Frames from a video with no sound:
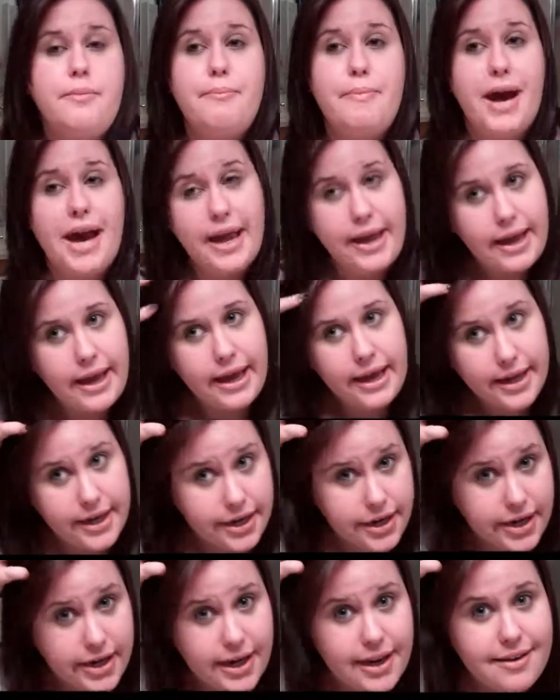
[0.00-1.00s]
my
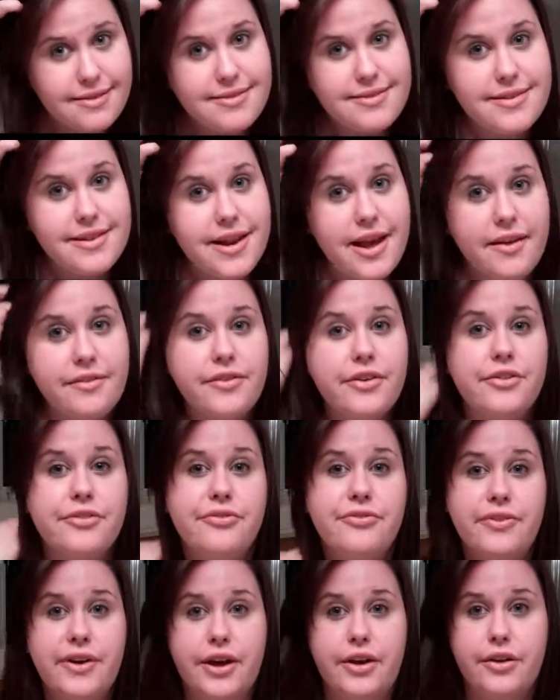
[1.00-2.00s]
hair has never
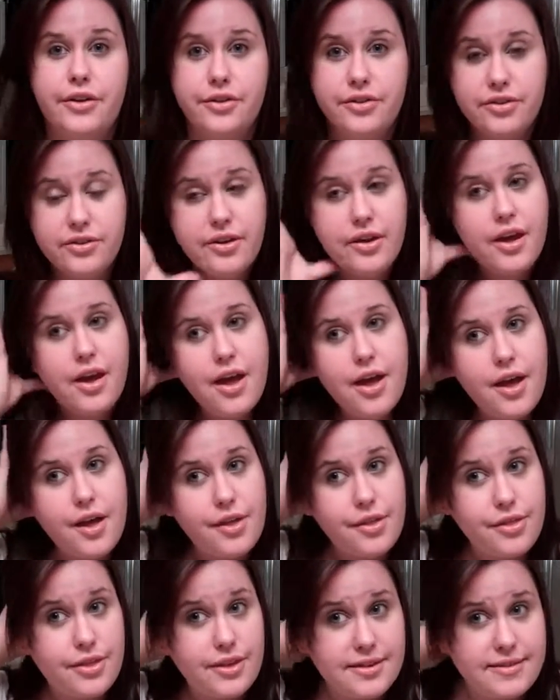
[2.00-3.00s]
felt
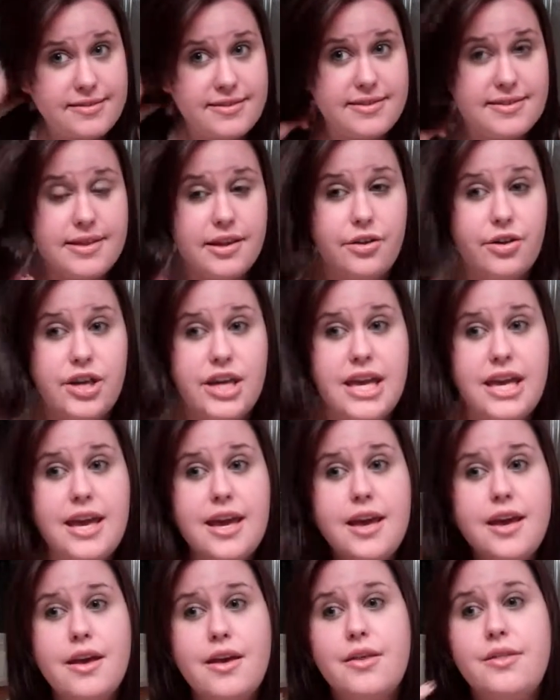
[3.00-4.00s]
this
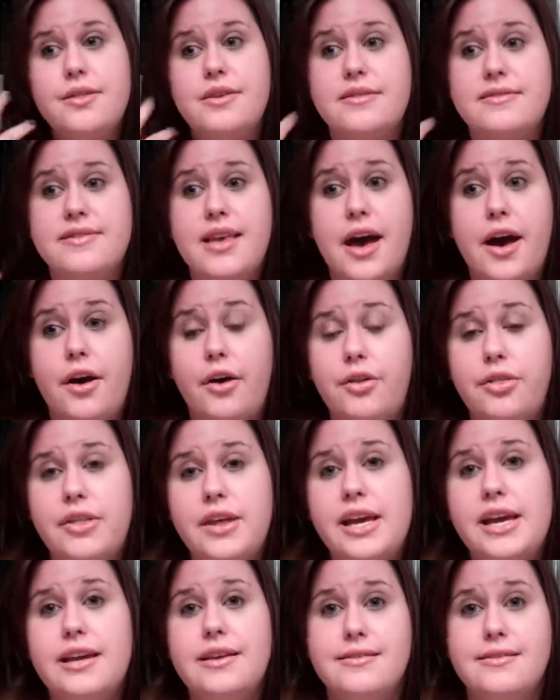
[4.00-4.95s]
silky, this healthy.